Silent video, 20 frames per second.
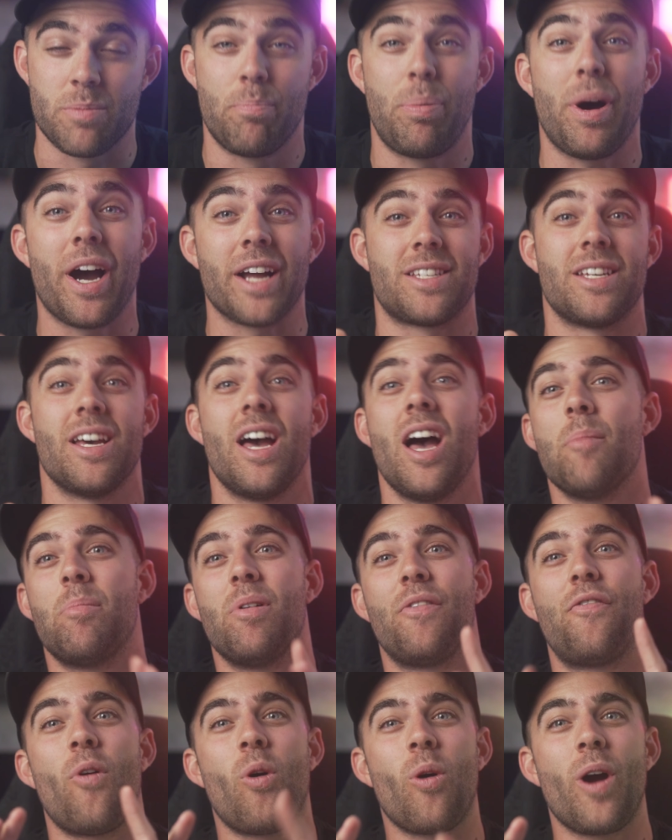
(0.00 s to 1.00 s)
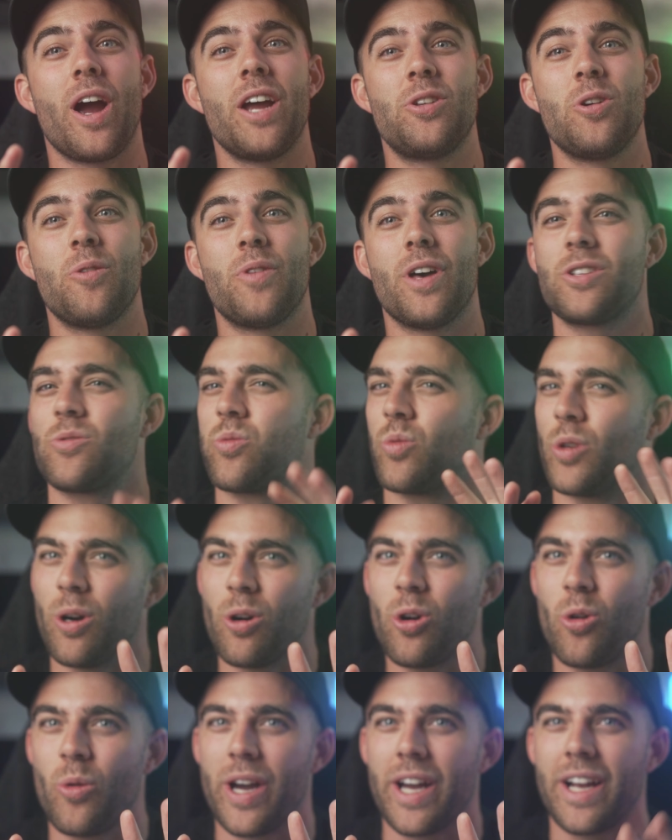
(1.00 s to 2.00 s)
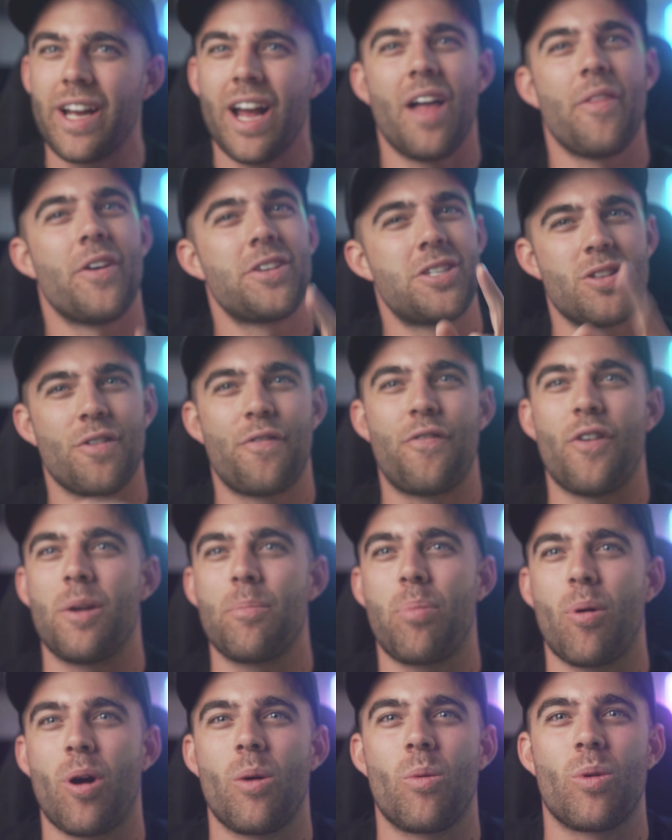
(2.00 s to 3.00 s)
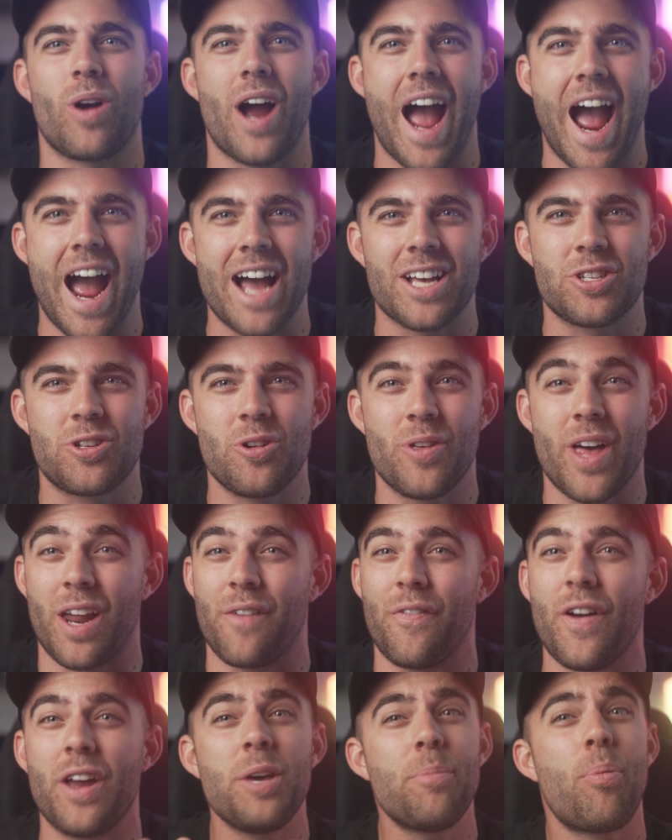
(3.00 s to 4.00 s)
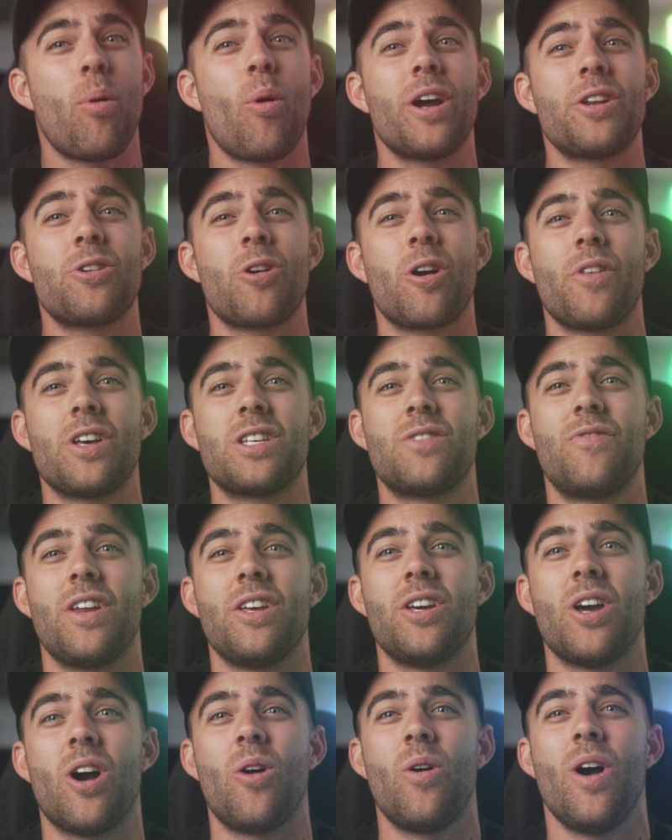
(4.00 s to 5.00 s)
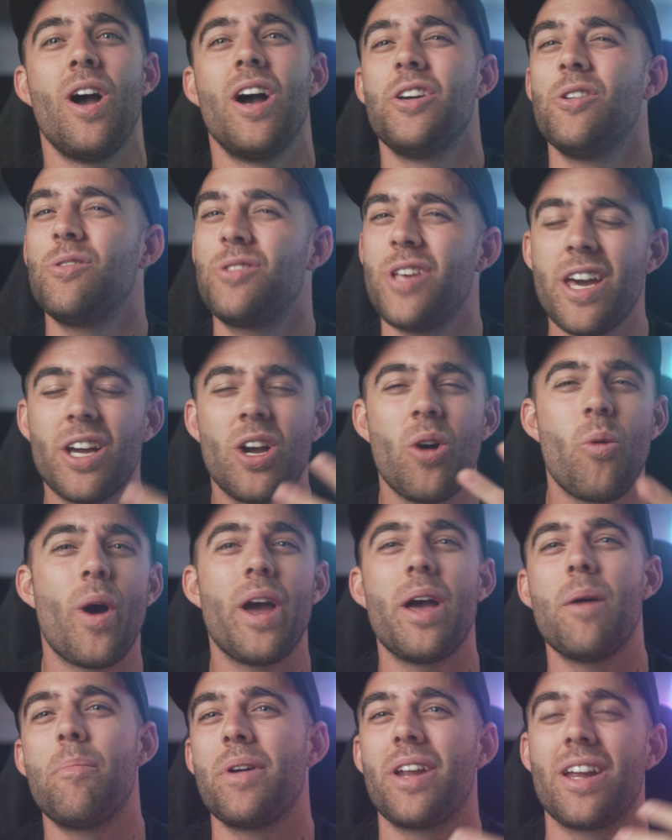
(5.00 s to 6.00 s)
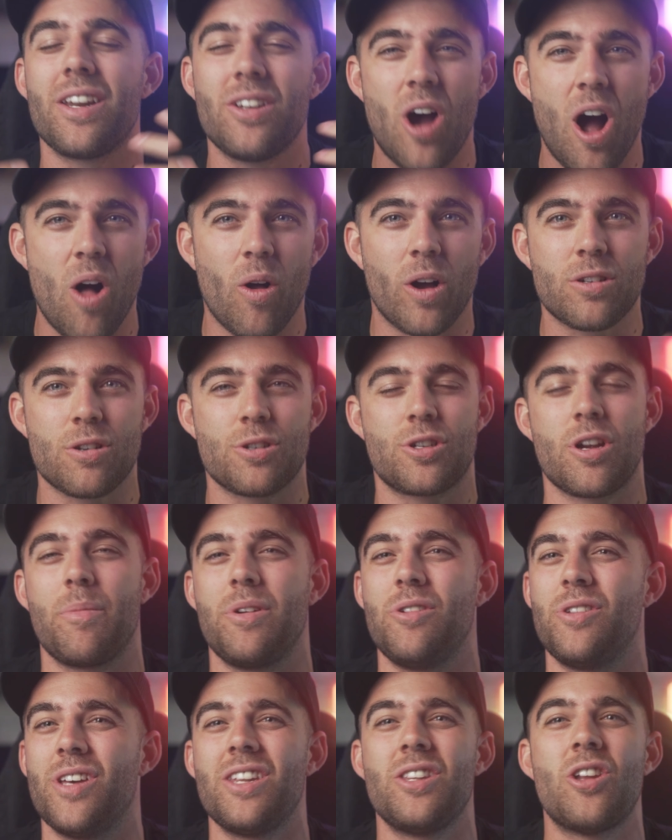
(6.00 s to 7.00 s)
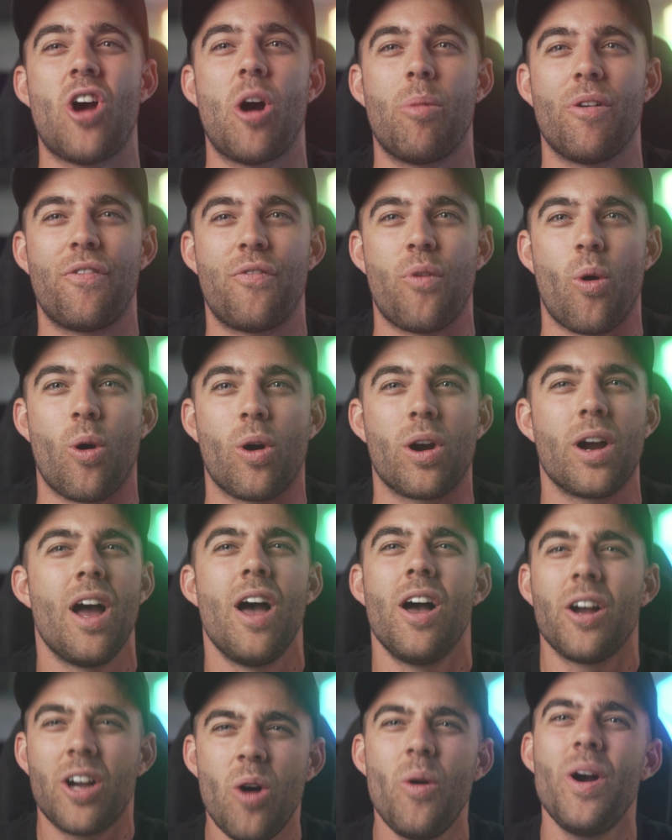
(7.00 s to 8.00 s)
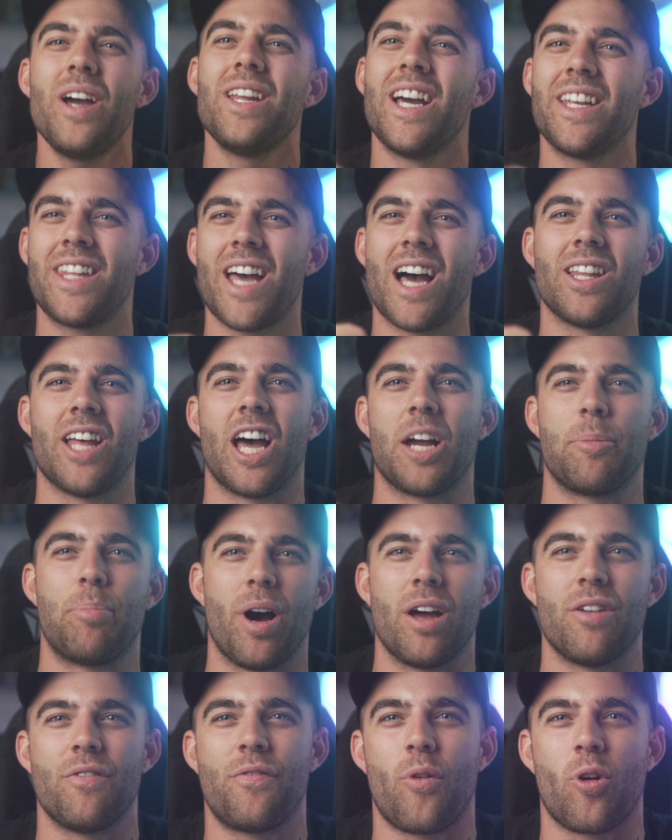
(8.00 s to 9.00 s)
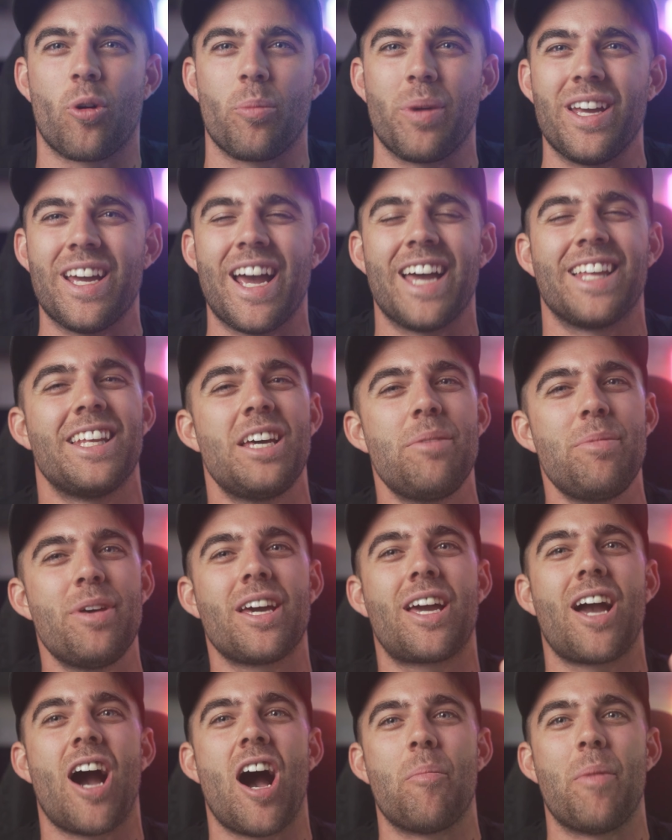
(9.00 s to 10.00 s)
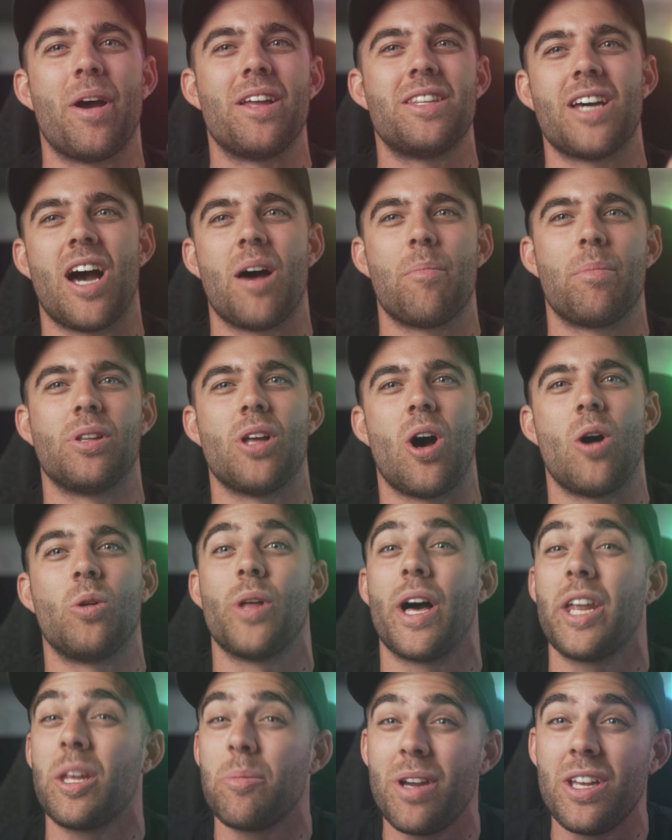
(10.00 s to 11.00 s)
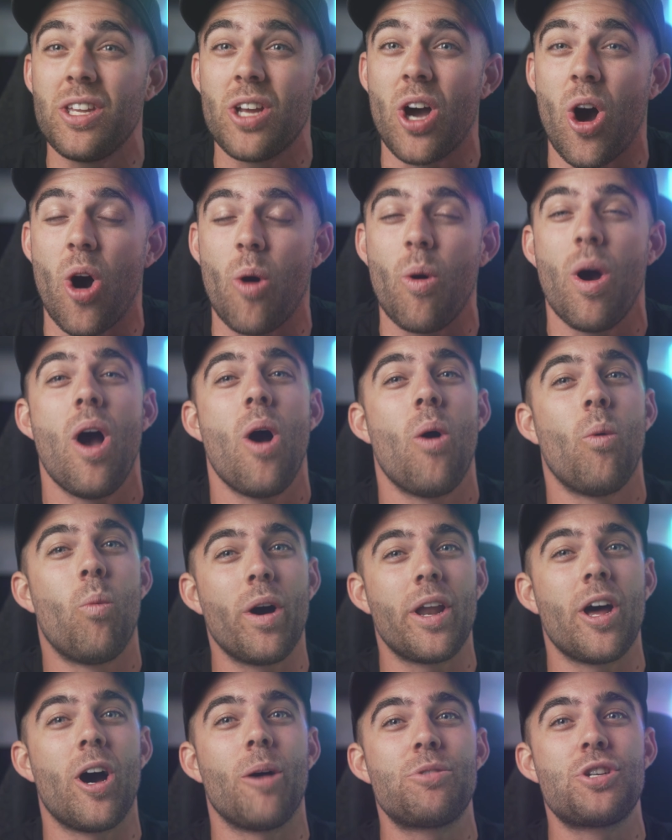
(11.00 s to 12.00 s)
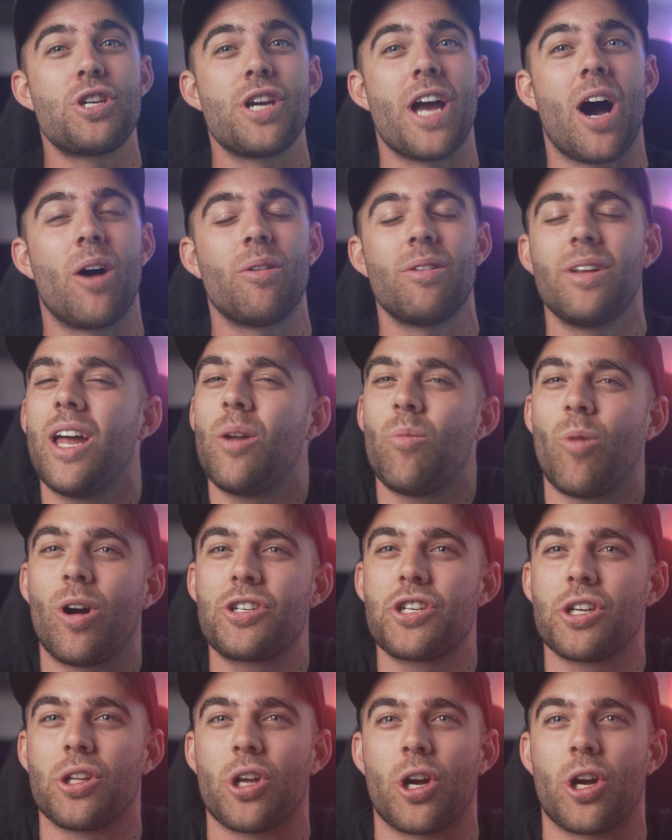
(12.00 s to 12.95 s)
But before I do this, real quick, this is the fun part where I ask you that if any point during this video you take away a bit of knowledge or something you didn't know before, go ahead and hit that like button for me and leave me a comment down below letting me know what helped you out and what you